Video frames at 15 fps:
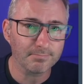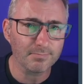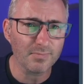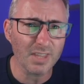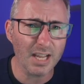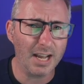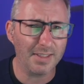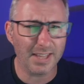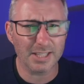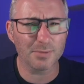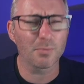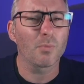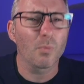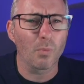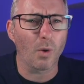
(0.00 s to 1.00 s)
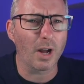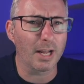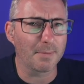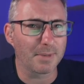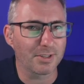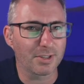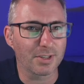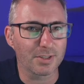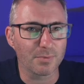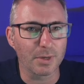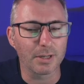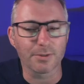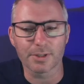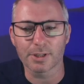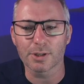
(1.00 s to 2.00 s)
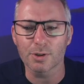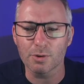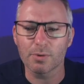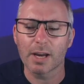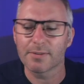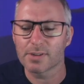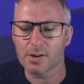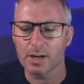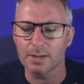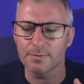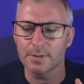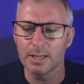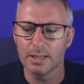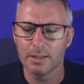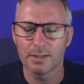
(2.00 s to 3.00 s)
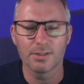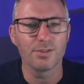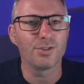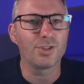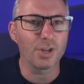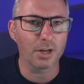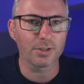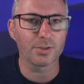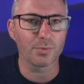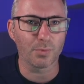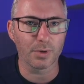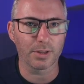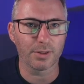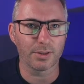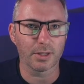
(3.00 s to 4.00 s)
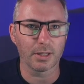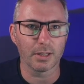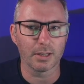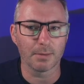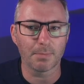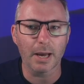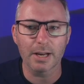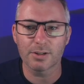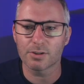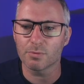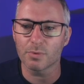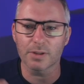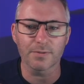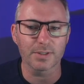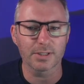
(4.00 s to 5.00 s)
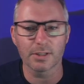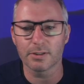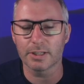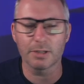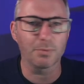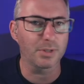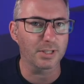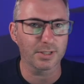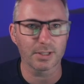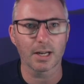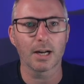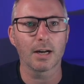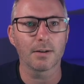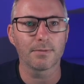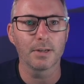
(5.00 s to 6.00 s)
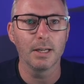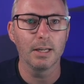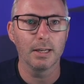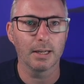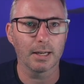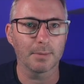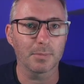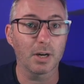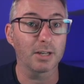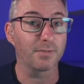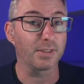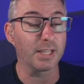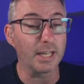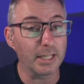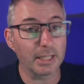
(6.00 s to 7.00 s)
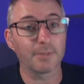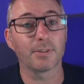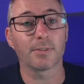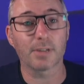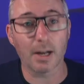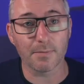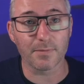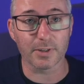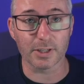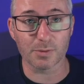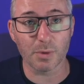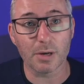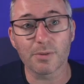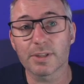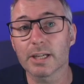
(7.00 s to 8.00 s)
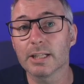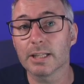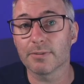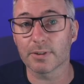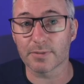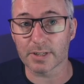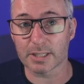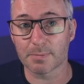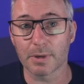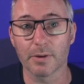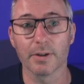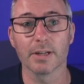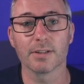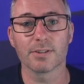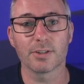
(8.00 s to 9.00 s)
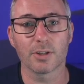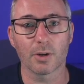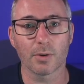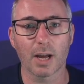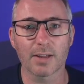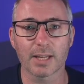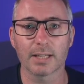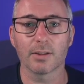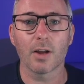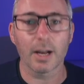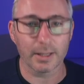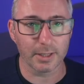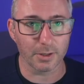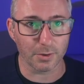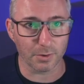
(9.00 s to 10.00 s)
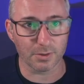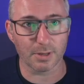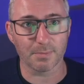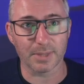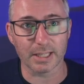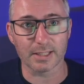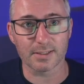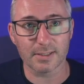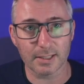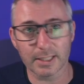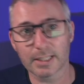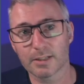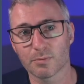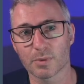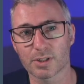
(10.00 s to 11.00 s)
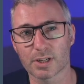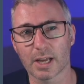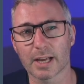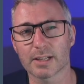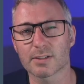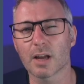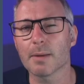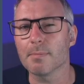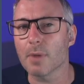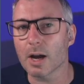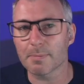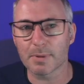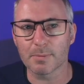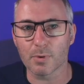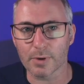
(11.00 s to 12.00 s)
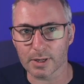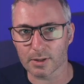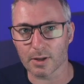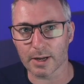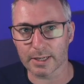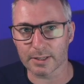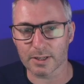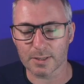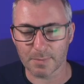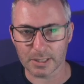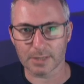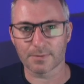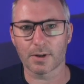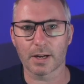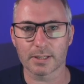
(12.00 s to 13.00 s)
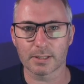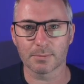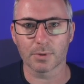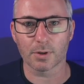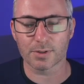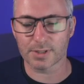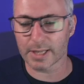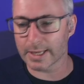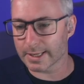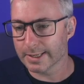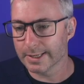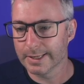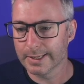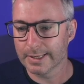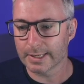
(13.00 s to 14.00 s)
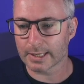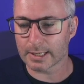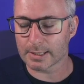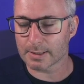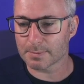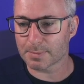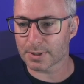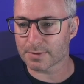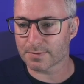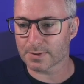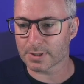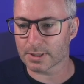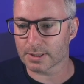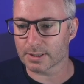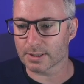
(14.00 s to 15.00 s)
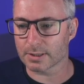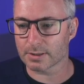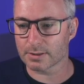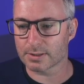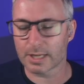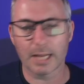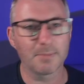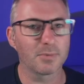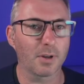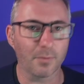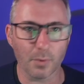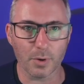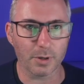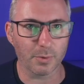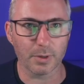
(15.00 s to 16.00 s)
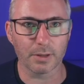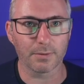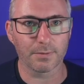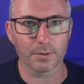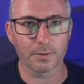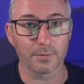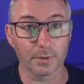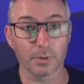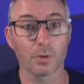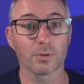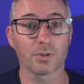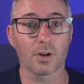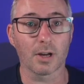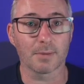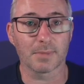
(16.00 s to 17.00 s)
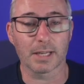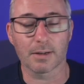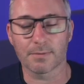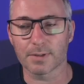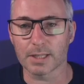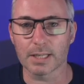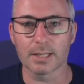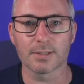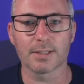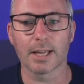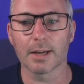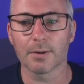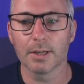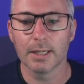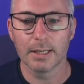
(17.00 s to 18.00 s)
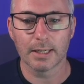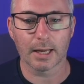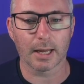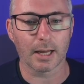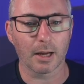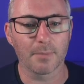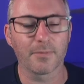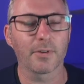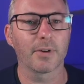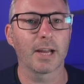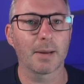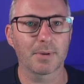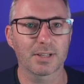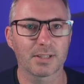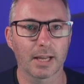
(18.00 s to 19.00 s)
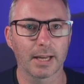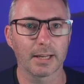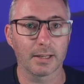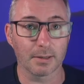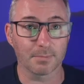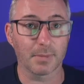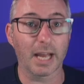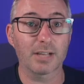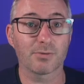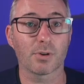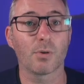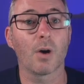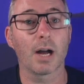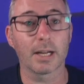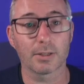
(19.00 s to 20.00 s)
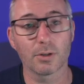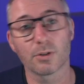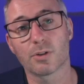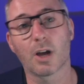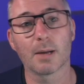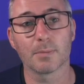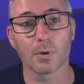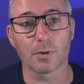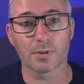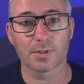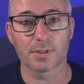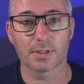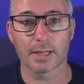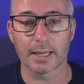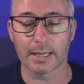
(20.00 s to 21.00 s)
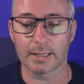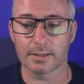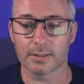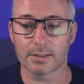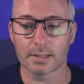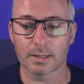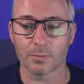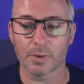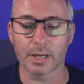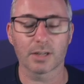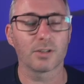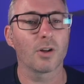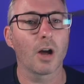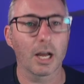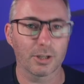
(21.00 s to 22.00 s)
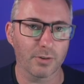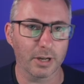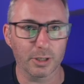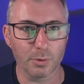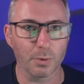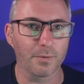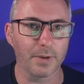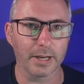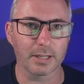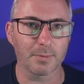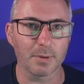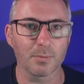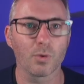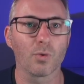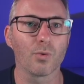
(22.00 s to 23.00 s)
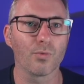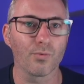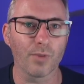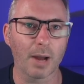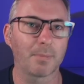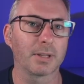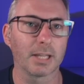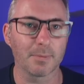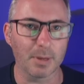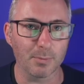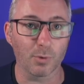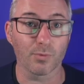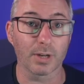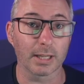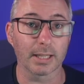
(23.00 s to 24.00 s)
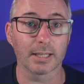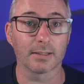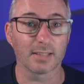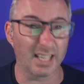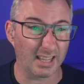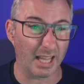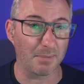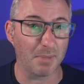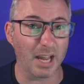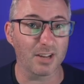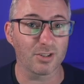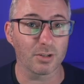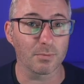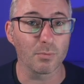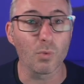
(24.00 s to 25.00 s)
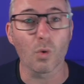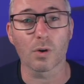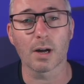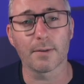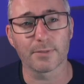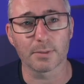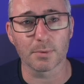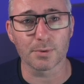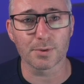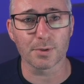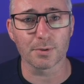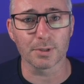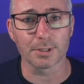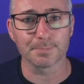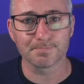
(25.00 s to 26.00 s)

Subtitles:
And that's why I mentioned as well that you do have to kind of judge with the patient, with the facility, with the staff, kind of their level of comfort as well, their level of experience. Are they likely to do something silly, in which case I might be more inclined to specify some locks there. But for the teams I've worked with for a long time now, for years now, I'm very happy to say, as required, no time locks, and we can titrate to effect a bit more rapidly, a bit more readily, and get that patient more comfortable sooner.